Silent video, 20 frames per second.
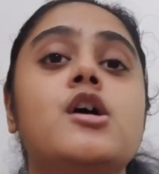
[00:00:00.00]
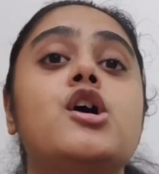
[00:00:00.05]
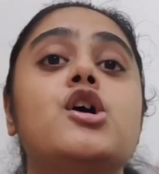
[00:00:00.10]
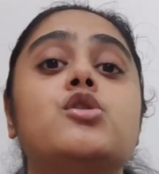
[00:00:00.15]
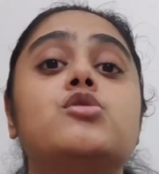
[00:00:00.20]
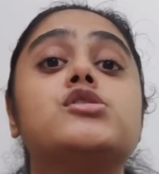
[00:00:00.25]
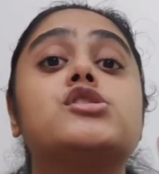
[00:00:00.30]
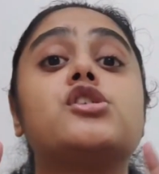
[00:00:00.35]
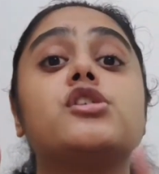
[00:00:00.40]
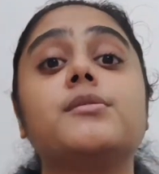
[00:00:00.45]

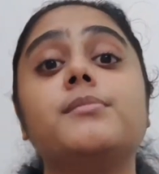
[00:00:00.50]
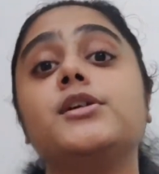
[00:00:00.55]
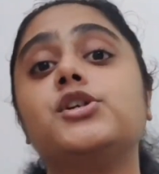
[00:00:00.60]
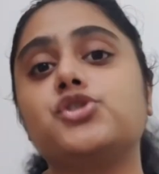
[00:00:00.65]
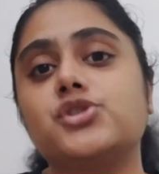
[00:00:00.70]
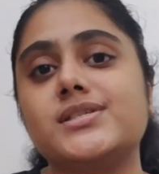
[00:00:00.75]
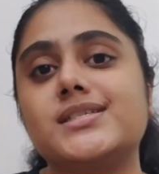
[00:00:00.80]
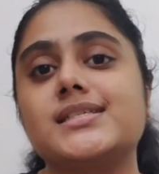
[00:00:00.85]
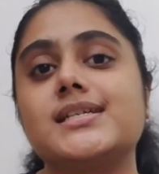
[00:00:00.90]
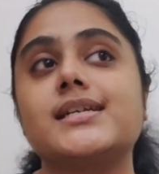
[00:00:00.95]
who's going to be
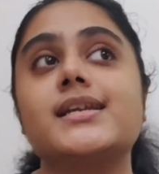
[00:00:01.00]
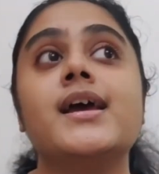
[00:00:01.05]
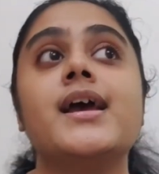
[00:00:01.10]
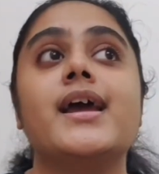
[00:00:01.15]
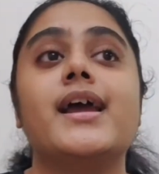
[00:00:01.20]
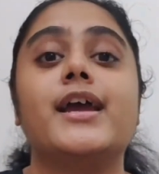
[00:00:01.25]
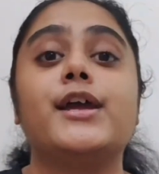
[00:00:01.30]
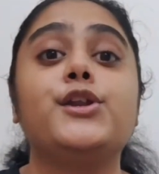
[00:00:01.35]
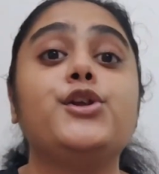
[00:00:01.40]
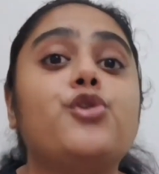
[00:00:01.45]
interested
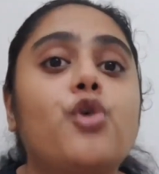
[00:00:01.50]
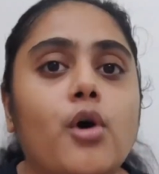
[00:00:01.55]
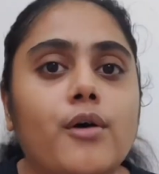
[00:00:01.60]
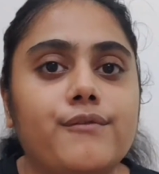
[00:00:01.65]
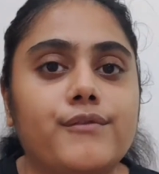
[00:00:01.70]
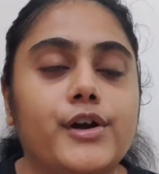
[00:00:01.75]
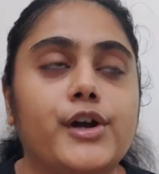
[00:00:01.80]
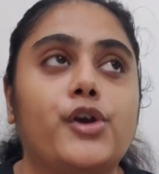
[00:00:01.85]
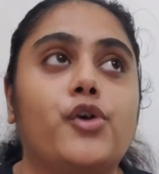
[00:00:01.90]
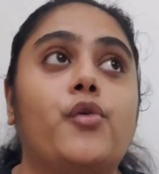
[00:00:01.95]
in your
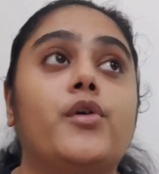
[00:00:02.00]
video,